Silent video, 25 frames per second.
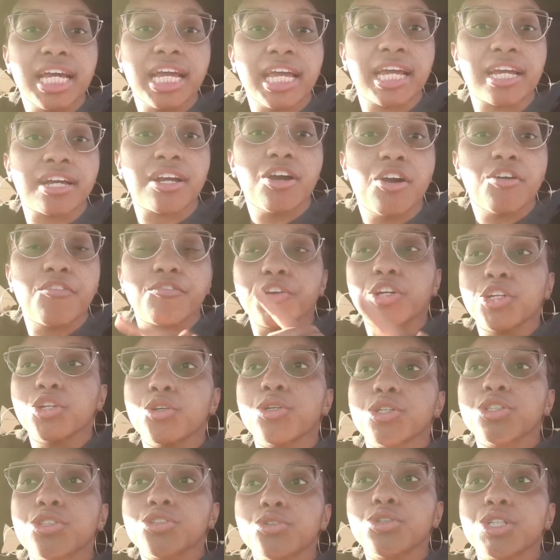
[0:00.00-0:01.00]
for you to do your
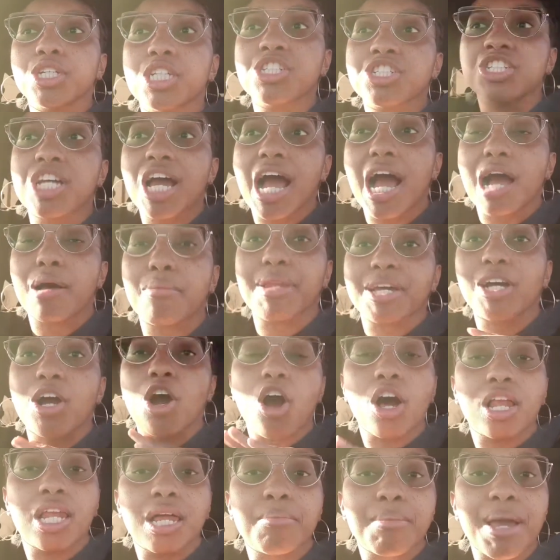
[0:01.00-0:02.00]
job. Like all I'm
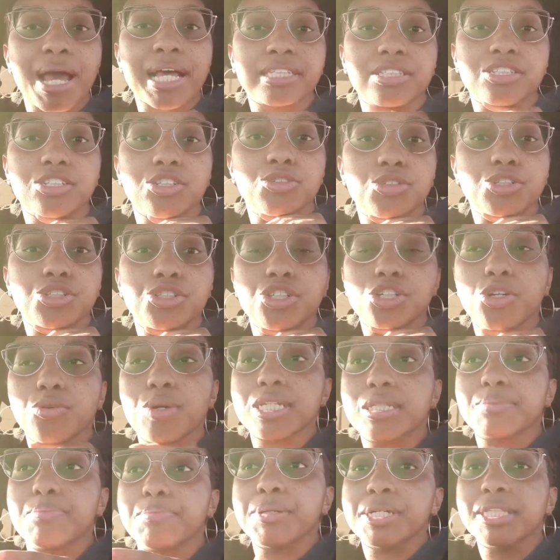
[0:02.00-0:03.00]
asking you to do is put the
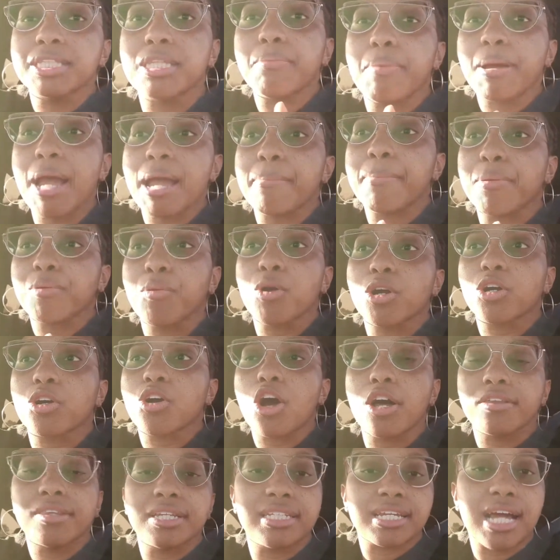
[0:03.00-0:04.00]
paperwork on the
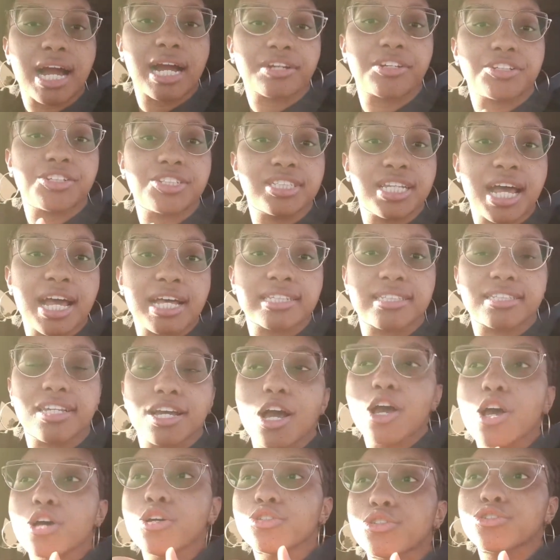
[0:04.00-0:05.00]
doctor's desk so
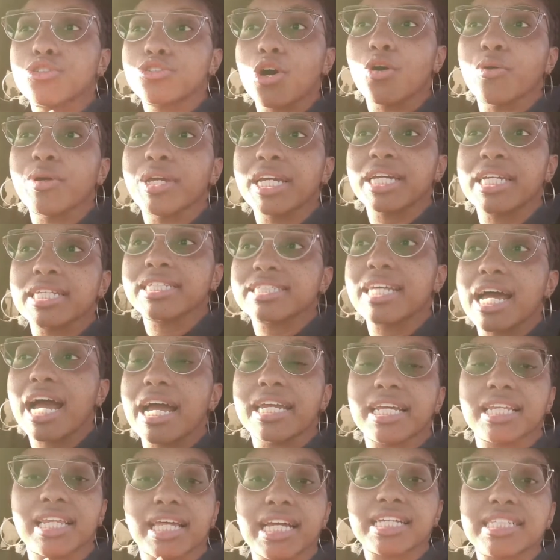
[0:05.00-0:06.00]
he can sign it. Like it's
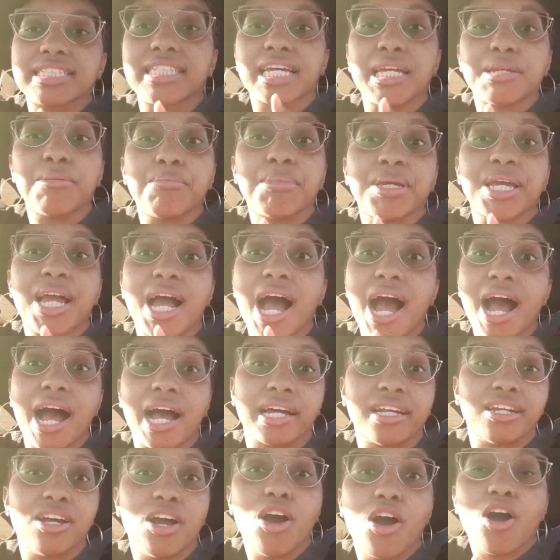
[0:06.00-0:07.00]
getting me hot
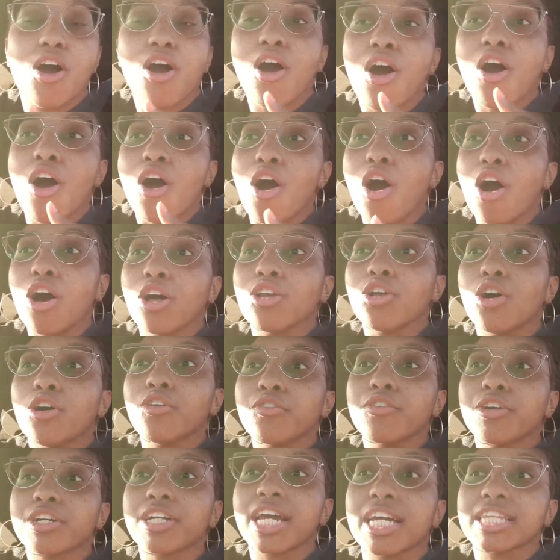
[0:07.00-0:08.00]
all over again. Like
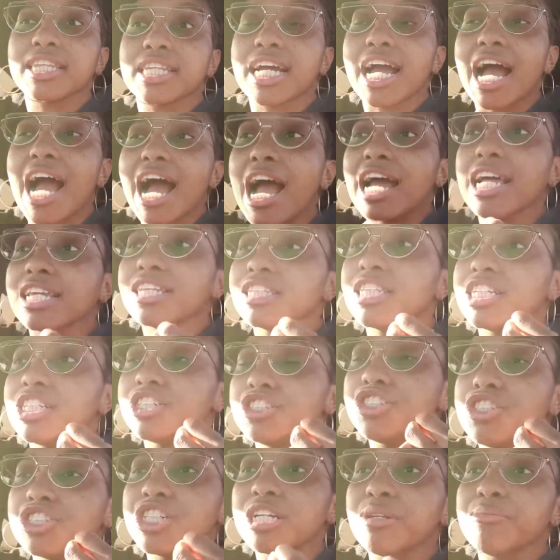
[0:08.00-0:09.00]
I
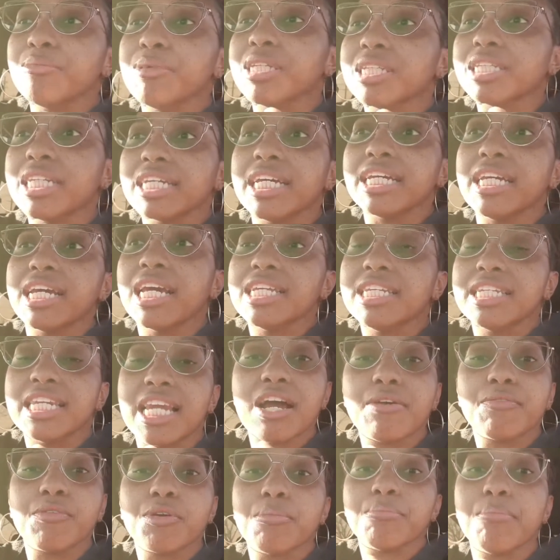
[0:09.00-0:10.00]
legitimately never met
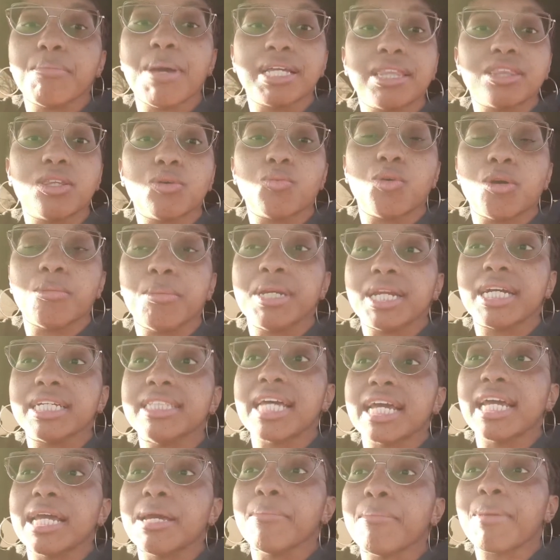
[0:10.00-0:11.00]
the woman a day in my
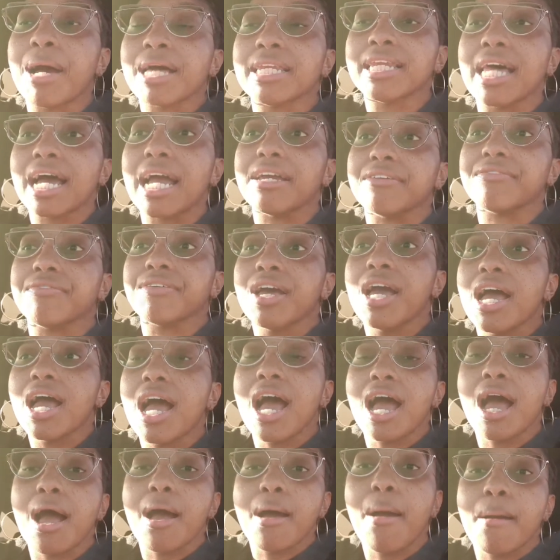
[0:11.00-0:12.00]
life,
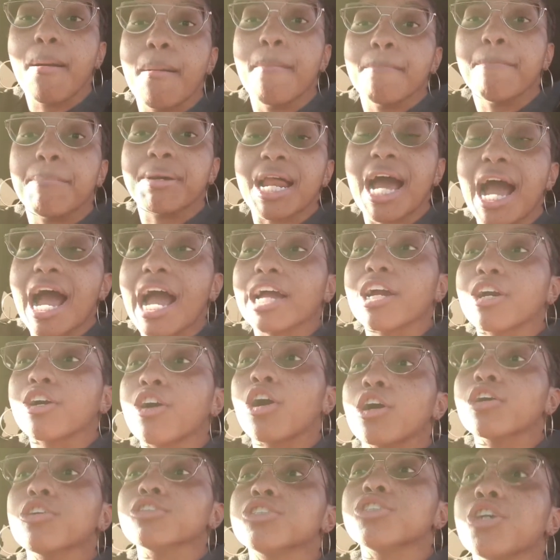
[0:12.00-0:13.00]
but I cursed her to